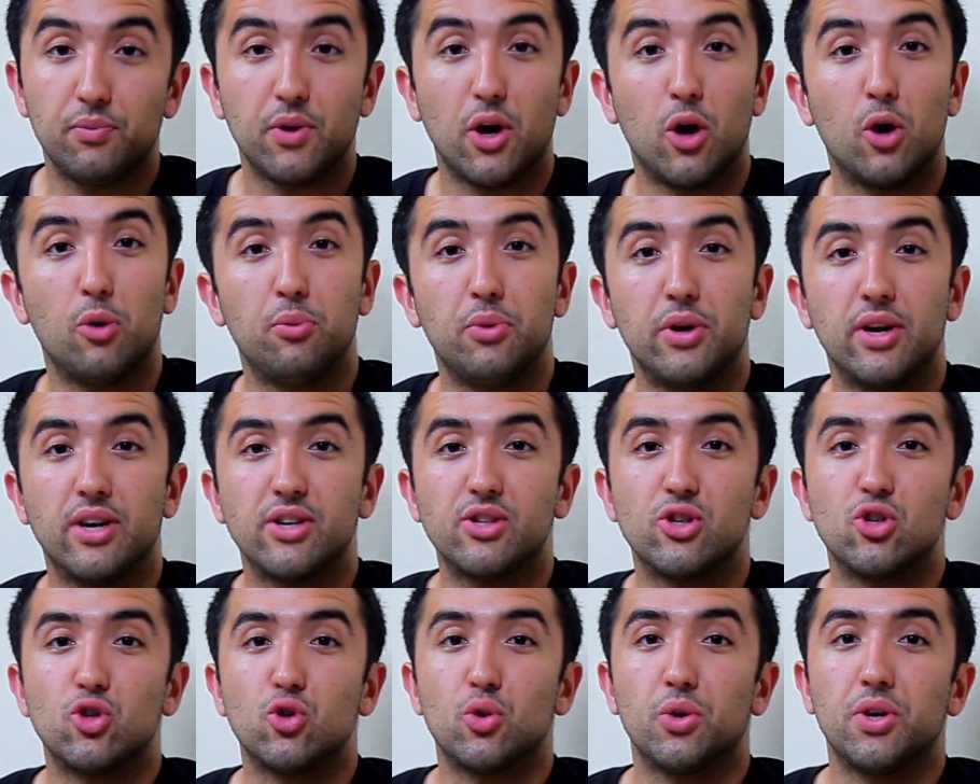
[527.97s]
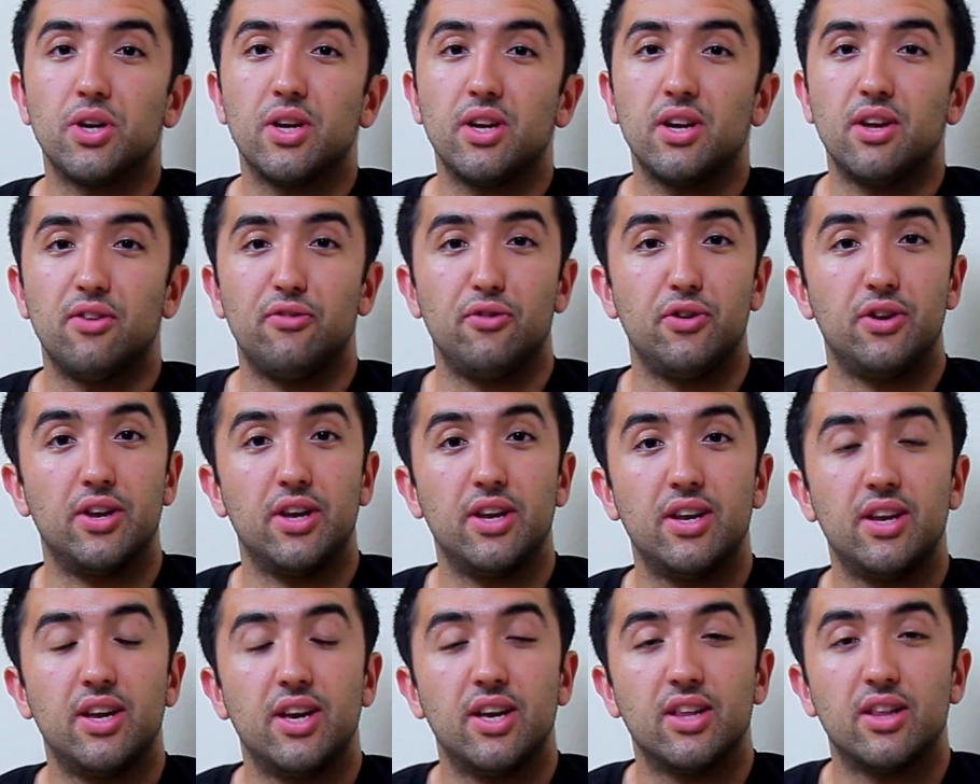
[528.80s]
I hope you guys enjoyed it. If you
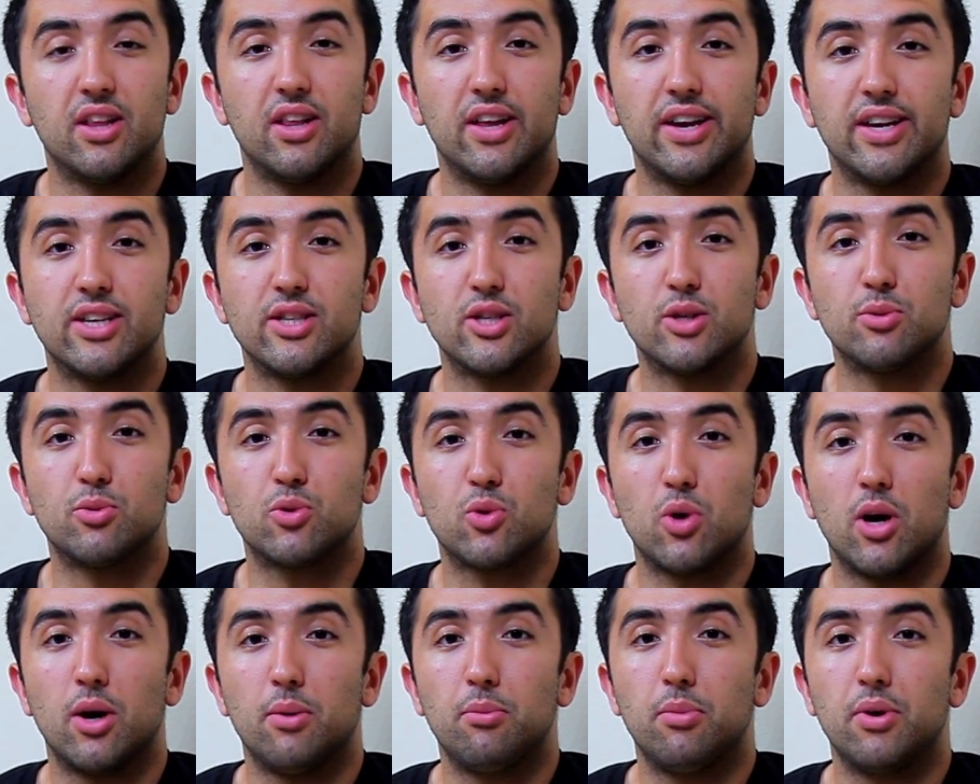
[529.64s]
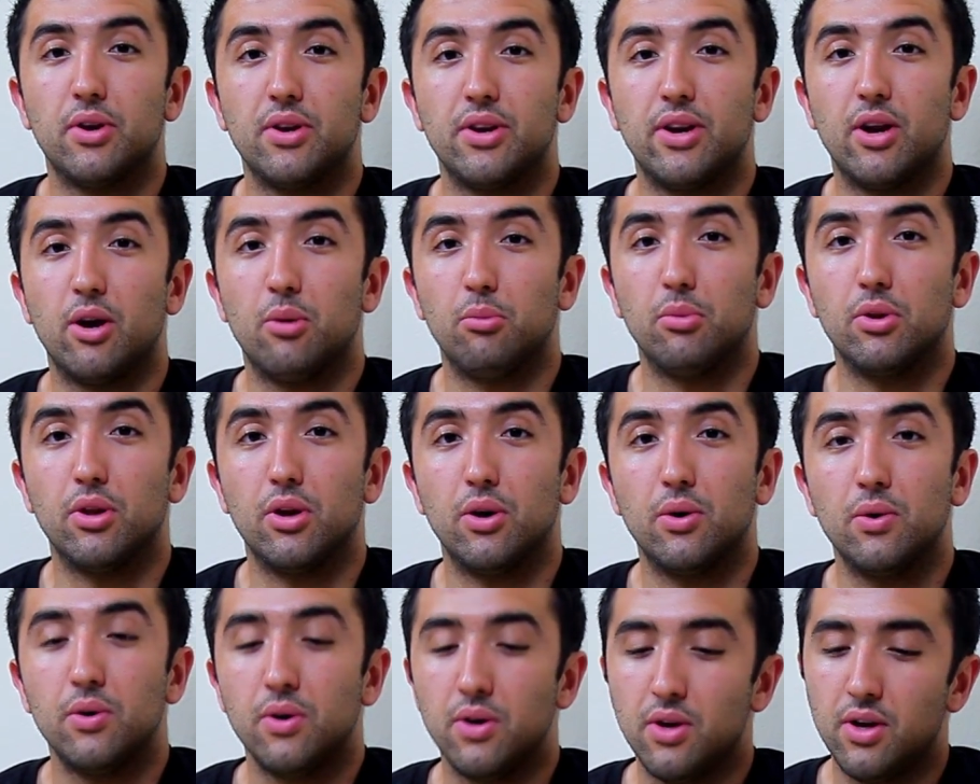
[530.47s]
did, hit the like and subscribe button down
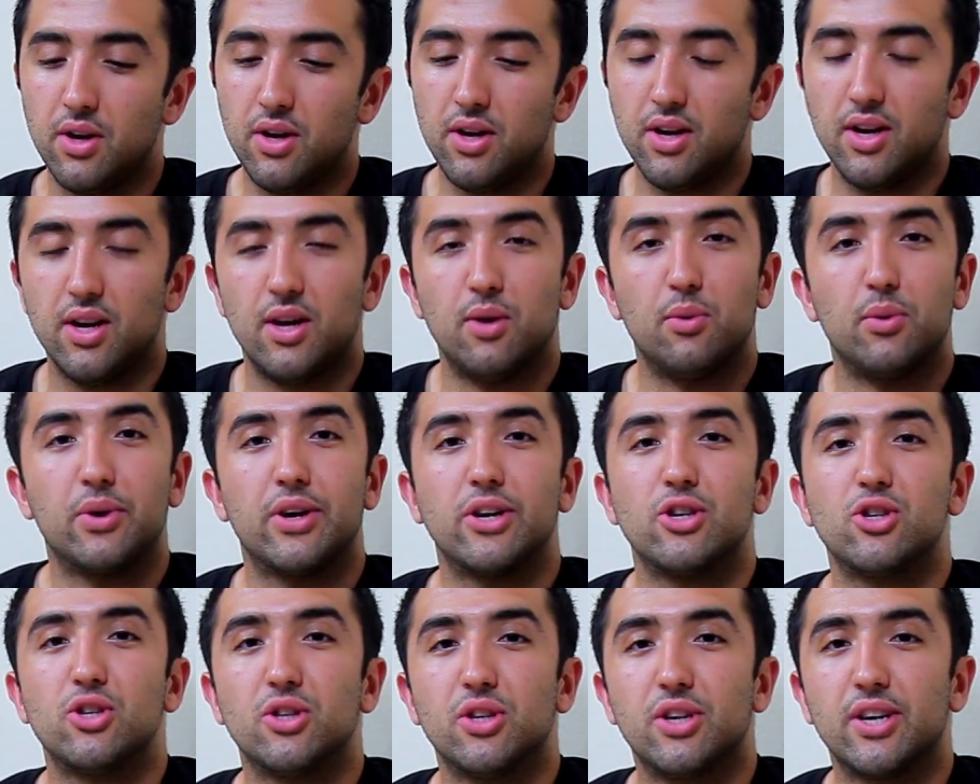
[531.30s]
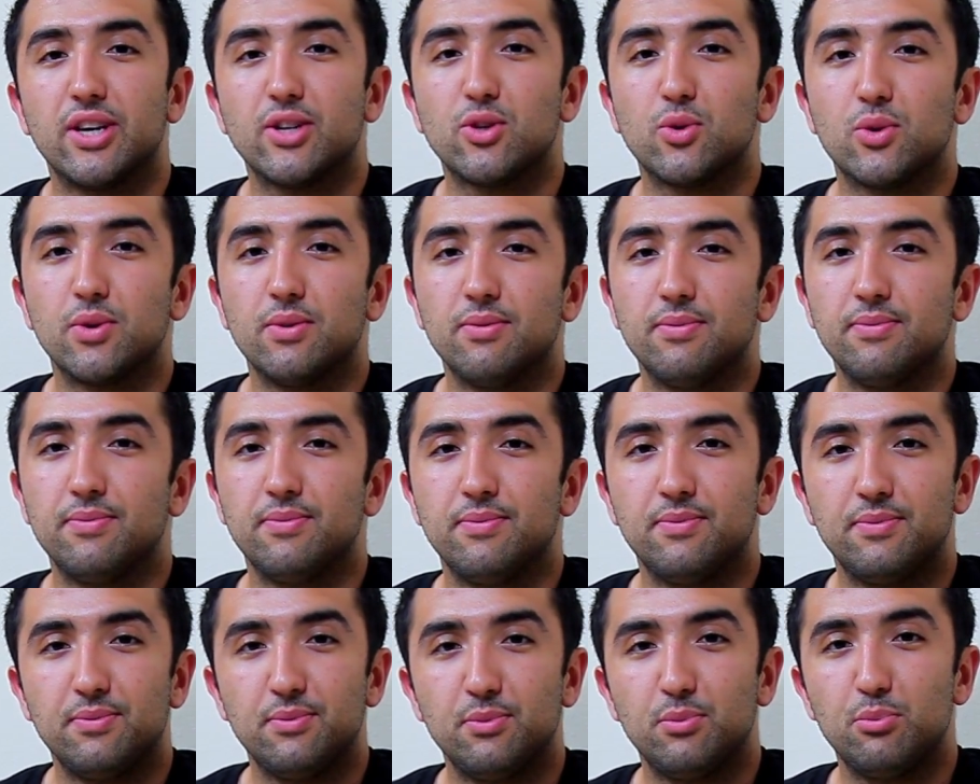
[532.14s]
below, and we'll catch you in the next one.
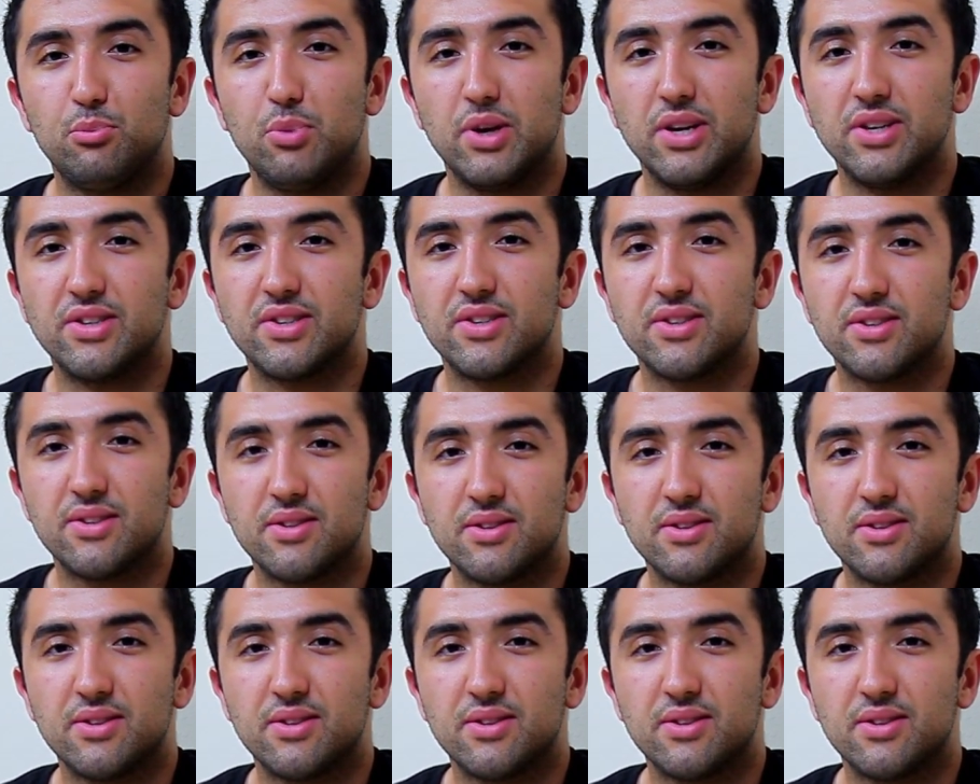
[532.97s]
Peace.